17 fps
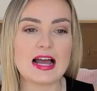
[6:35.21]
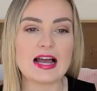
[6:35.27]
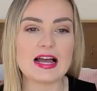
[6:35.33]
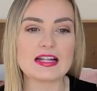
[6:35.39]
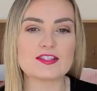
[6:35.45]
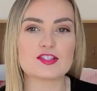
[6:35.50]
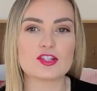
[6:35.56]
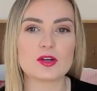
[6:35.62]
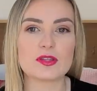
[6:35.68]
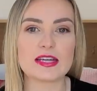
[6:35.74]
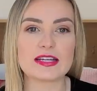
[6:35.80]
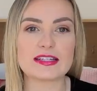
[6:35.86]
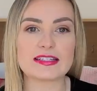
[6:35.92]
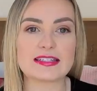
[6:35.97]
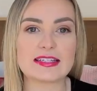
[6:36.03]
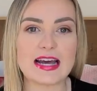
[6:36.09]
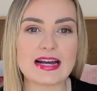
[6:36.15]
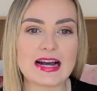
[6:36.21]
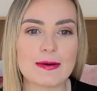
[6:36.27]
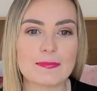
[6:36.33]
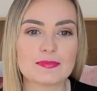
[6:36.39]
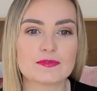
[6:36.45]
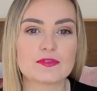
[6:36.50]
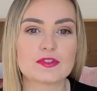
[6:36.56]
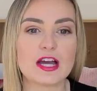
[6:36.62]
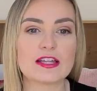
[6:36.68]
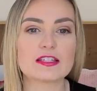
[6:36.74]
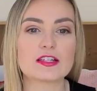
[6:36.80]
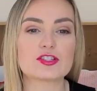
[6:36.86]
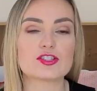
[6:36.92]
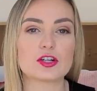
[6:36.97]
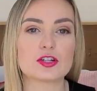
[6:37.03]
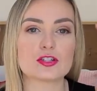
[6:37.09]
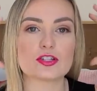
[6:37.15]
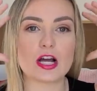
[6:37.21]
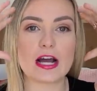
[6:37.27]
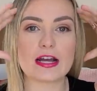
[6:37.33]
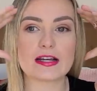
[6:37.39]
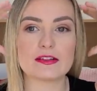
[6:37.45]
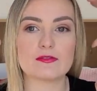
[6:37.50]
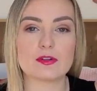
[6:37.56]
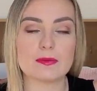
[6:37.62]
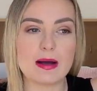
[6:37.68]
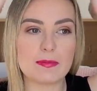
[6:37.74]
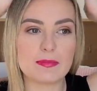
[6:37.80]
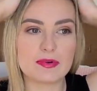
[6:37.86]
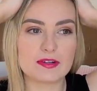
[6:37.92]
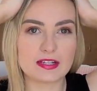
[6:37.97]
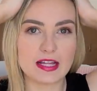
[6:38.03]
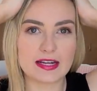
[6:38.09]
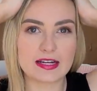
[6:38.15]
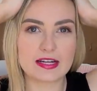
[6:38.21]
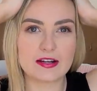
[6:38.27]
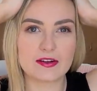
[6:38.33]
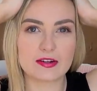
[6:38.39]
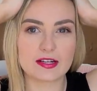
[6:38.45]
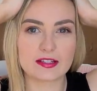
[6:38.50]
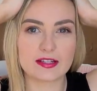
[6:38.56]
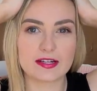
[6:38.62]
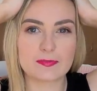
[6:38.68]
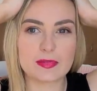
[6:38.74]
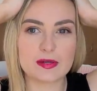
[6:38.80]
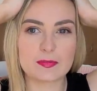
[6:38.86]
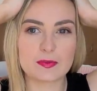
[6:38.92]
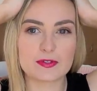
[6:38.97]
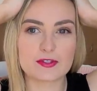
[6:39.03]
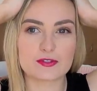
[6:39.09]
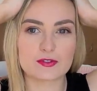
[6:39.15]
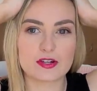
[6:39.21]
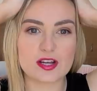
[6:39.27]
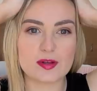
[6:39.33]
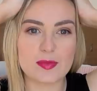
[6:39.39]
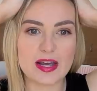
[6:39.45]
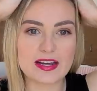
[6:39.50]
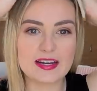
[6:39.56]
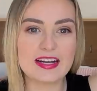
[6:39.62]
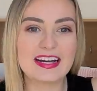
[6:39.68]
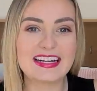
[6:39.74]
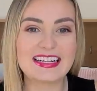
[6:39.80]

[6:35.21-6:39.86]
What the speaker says: And so they get up and they start, I can remember, like, hearing, like, people screaming.